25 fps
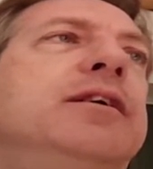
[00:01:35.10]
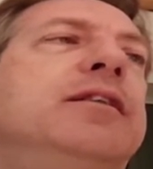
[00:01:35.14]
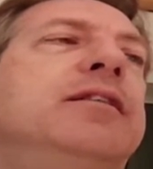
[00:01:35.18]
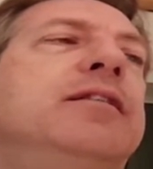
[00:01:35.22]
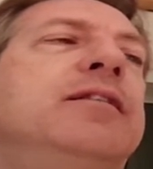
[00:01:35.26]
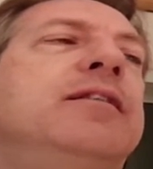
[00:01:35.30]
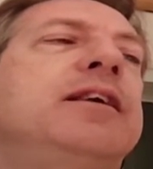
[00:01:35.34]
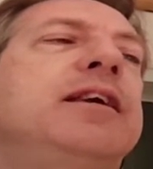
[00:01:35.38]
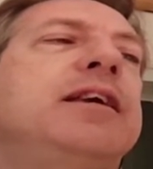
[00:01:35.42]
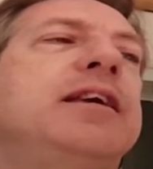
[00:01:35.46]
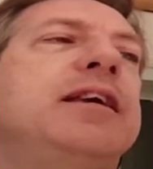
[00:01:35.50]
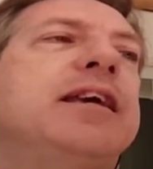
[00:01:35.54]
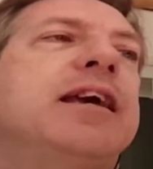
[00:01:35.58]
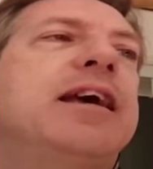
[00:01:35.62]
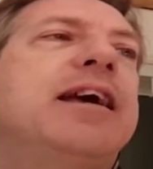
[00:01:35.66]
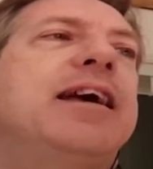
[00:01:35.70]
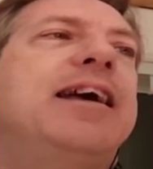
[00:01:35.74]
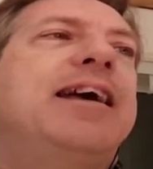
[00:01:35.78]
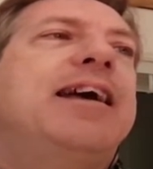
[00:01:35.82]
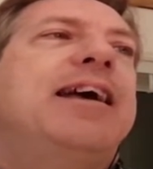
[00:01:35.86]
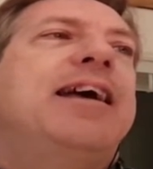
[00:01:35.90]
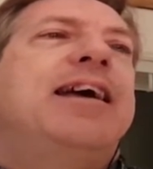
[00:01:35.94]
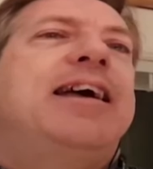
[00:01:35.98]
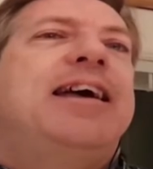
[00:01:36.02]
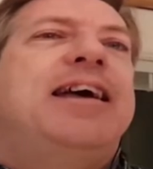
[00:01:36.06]
the
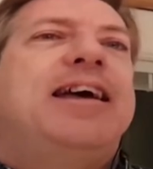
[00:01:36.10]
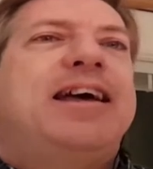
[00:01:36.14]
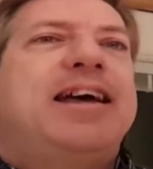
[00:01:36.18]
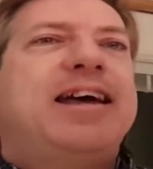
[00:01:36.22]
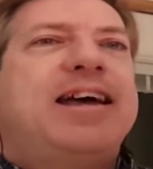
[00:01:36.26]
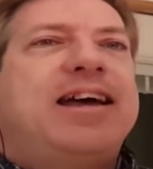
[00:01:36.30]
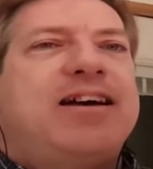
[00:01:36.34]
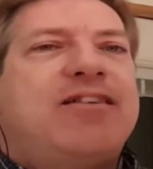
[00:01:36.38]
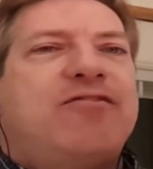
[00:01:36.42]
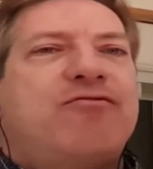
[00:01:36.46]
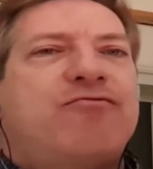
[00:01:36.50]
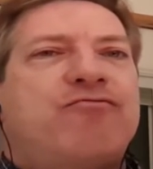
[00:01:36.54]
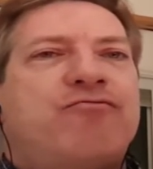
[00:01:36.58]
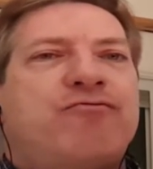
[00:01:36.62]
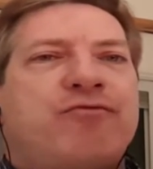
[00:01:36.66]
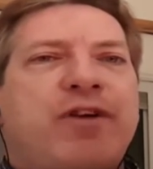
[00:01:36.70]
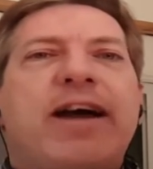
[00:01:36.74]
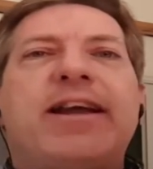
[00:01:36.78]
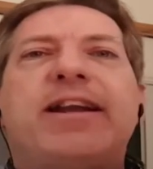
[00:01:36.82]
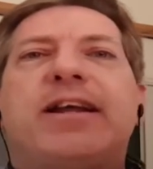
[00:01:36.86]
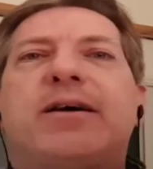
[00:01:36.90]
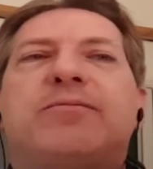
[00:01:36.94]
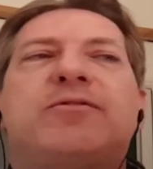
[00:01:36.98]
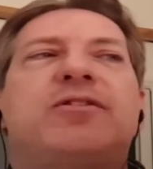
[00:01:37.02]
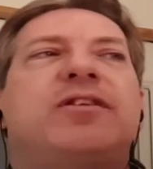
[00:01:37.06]

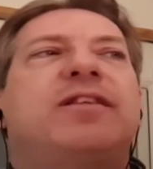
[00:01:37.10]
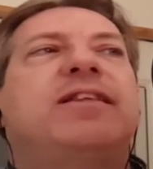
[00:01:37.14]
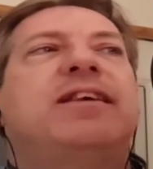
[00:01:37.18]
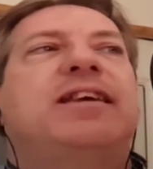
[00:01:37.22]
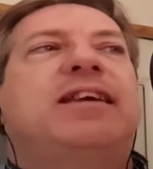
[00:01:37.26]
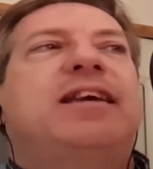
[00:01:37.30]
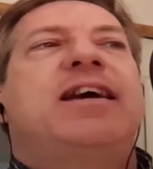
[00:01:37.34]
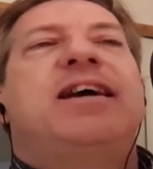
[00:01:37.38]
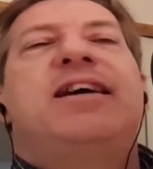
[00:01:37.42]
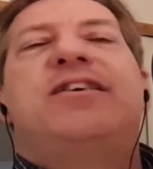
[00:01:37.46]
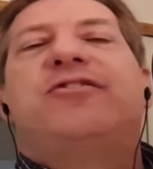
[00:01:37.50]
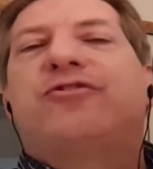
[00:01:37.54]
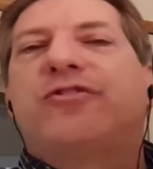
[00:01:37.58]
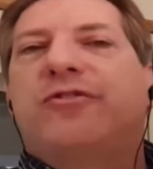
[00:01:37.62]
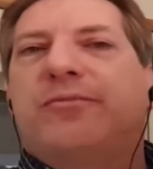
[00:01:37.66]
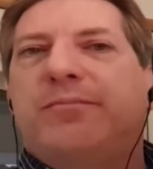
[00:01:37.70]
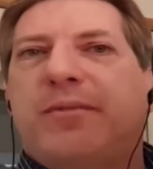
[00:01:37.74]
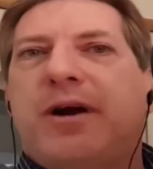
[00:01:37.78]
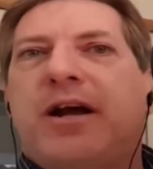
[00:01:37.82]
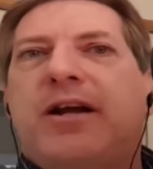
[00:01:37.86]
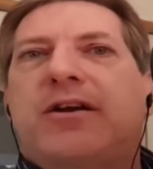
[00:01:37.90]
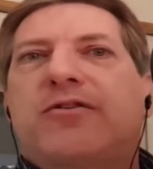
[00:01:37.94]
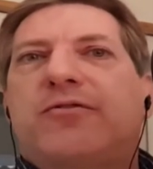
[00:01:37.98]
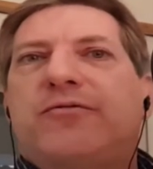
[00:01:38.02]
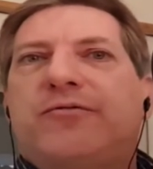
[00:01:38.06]
right up to the edge of the
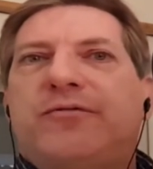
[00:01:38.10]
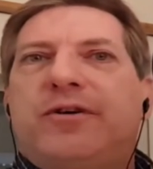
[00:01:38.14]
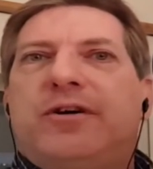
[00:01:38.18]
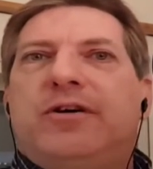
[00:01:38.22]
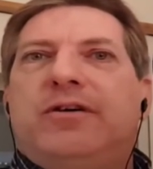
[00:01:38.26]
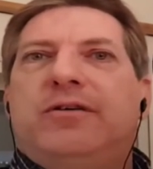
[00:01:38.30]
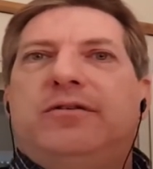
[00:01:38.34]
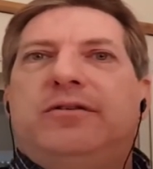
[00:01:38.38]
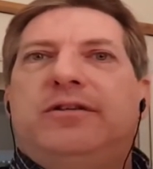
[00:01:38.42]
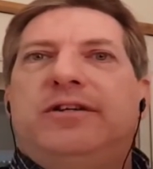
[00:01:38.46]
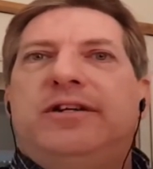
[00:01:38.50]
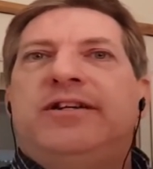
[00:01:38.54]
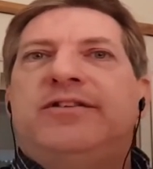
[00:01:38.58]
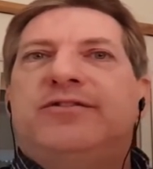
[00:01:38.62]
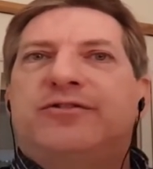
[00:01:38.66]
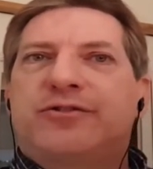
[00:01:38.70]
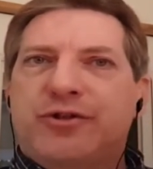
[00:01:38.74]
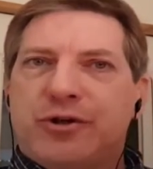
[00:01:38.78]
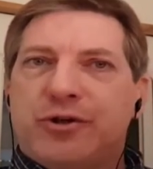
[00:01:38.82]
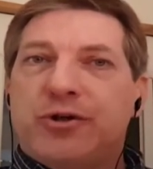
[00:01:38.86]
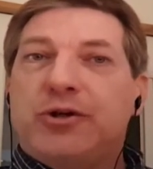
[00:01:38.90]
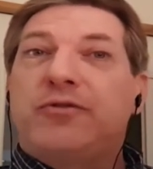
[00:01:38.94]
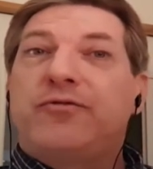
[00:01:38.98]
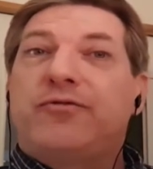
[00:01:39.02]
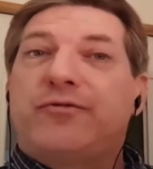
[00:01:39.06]
microphone is
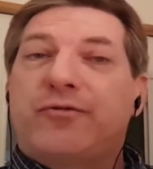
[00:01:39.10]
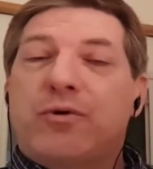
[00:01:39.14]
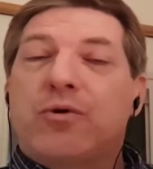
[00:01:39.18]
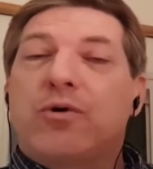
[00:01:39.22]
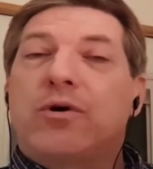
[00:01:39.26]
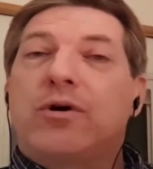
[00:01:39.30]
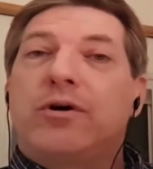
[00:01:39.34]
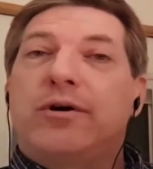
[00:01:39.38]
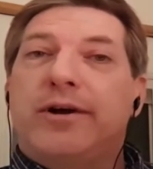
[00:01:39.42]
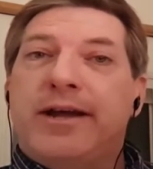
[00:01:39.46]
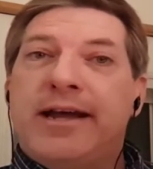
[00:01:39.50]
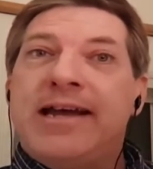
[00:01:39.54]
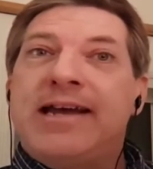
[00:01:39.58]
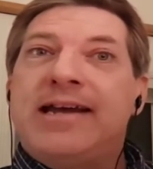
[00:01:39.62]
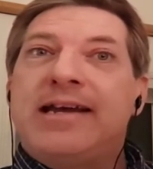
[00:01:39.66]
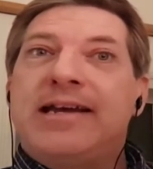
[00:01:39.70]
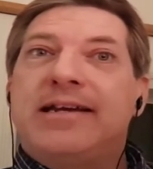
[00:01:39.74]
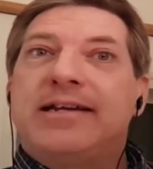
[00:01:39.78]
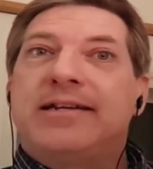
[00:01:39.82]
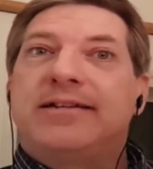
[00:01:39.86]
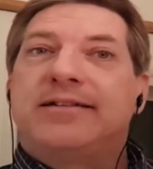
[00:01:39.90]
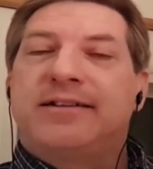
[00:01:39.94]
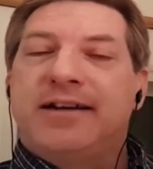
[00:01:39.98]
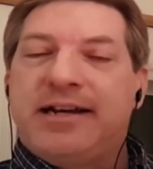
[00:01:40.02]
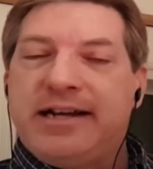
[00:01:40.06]
good for
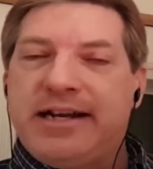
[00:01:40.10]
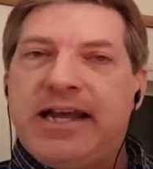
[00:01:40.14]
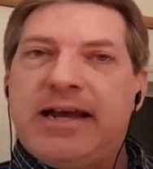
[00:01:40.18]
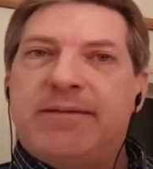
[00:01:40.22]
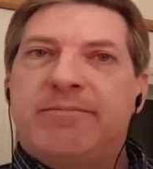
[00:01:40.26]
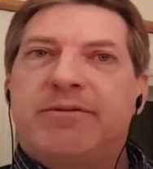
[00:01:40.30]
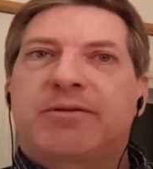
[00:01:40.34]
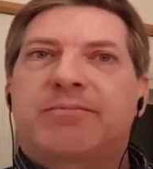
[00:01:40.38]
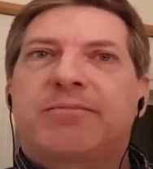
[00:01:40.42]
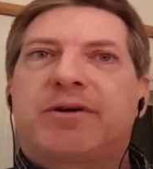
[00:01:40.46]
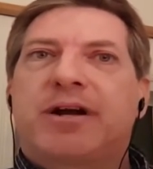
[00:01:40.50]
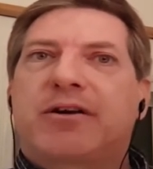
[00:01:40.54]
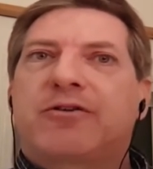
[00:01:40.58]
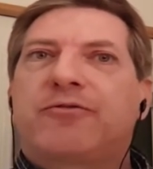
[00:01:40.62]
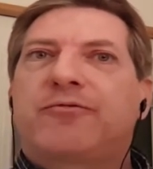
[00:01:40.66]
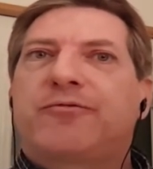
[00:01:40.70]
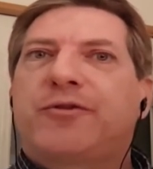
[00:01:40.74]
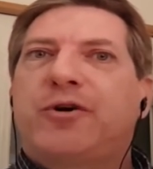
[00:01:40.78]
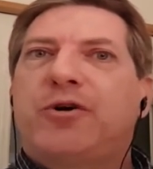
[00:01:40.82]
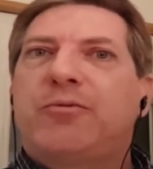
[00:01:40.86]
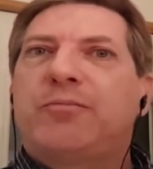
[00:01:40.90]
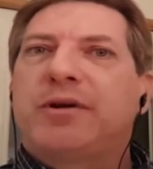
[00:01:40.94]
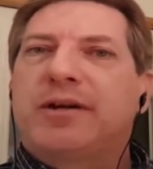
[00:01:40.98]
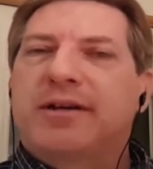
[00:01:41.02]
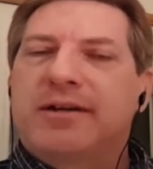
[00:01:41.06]
a dynamic
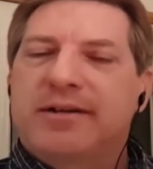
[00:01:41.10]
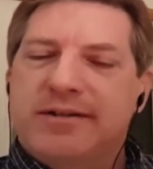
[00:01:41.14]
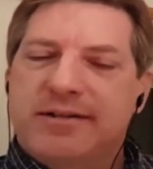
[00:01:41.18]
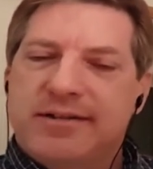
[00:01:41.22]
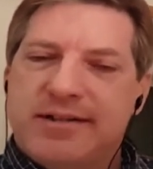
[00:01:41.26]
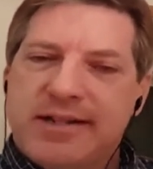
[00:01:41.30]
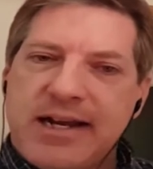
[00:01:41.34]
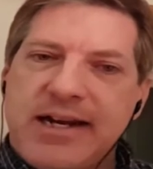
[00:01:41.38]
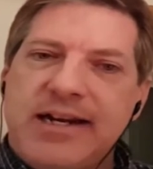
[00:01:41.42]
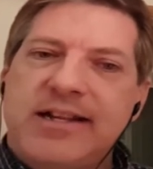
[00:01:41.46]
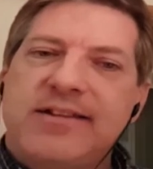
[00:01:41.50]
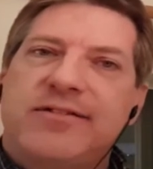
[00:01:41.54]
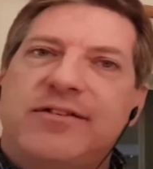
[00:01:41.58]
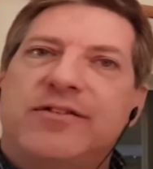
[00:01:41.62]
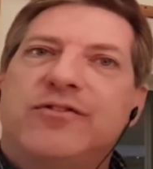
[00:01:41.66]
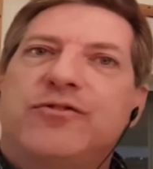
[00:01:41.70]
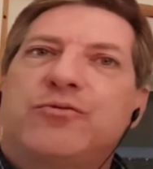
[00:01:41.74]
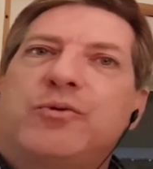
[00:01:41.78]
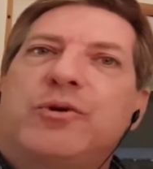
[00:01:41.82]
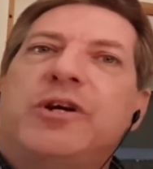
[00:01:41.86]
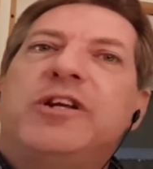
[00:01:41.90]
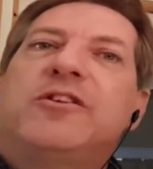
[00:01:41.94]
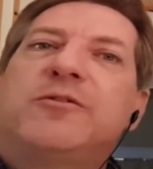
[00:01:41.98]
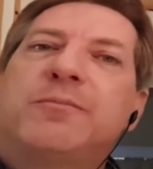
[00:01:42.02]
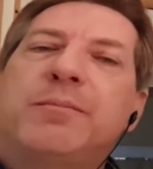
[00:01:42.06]
microphone because that is a
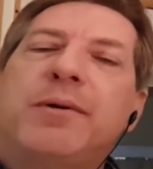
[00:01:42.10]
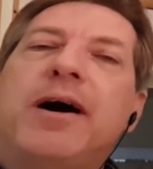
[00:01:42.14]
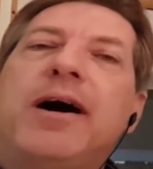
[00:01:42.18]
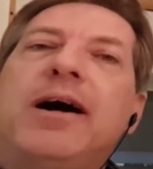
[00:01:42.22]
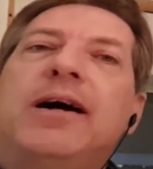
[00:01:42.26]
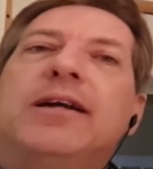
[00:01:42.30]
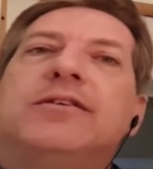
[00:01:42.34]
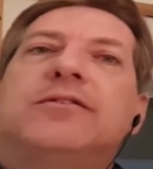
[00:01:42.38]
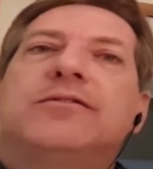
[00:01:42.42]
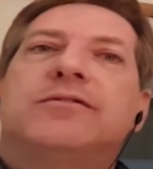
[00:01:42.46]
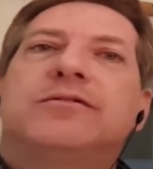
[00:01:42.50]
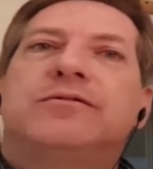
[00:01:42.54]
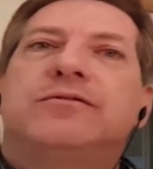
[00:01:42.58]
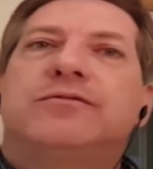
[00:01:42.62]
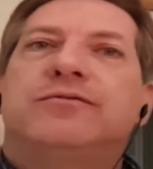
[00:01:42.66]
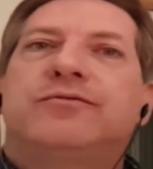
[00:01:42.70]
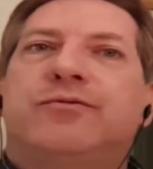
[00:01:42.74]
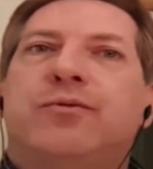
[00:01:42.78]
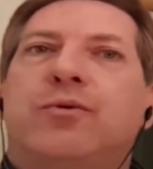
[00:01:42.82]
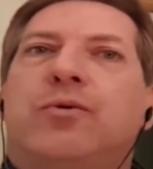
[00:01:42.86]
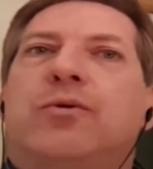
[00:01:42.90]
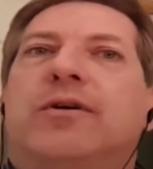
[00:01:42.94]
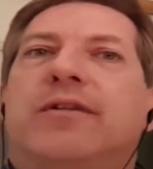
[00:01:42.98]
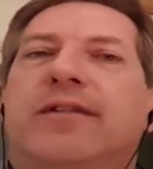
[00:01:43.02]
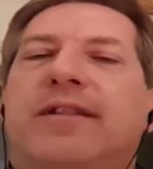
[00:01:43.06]
sweet spot
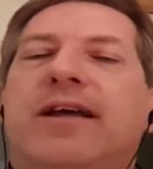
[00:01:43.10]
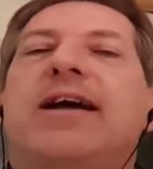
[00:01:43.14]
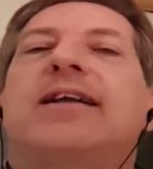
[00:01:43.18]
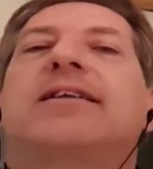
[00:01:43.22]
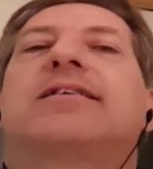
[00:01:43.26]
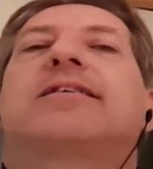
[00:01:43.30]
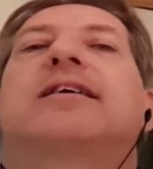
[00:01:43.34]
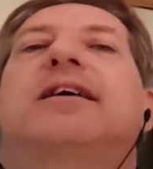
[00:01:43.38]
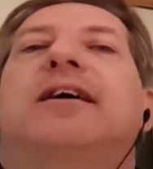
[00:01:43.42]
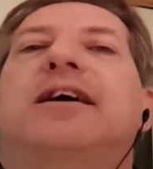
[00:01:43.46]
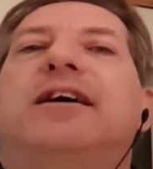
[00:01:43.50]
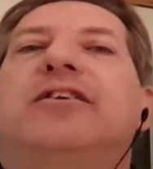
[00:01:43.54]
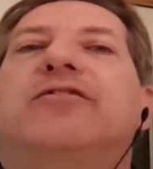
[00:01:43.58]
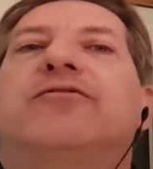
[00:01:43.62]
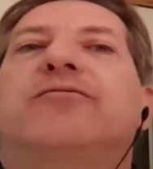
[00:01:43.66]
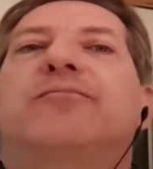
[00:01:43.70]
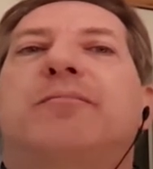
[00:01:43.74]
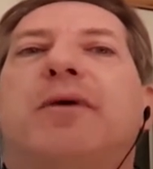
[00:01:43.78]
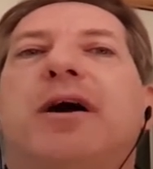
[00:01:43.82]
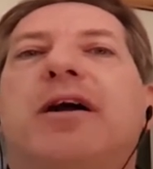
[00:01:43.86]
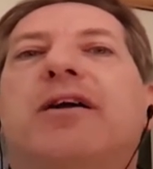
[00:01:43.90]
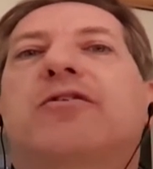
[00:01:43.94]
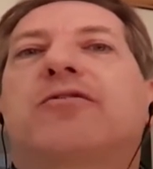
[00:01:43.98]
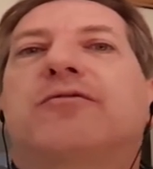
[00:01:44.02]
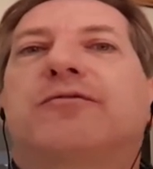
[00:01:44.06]
for that kind of
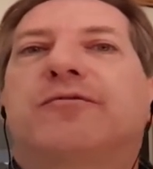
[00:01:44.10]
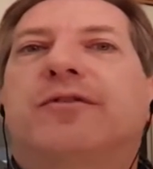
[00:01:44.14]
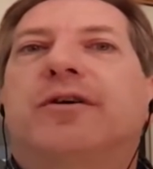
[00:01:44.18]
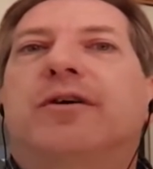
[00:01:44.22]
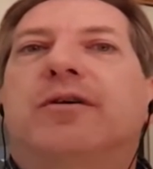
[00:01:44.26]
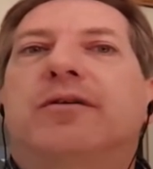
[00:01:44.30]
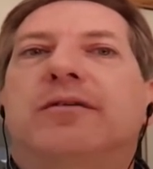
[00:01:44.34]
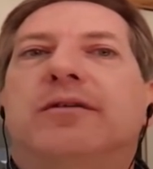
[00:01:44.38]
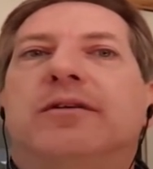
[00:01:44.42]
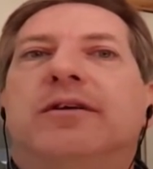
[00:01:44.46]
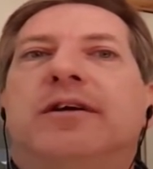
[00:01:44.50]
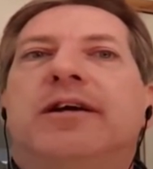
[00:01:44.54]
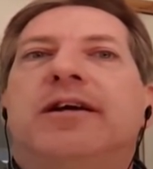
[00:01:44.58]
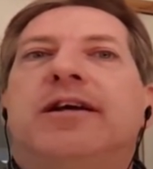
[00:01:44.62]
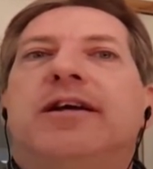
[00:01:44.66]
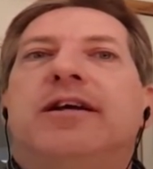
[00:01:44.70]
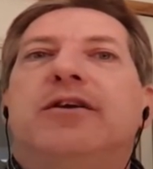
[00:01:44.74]
microphone.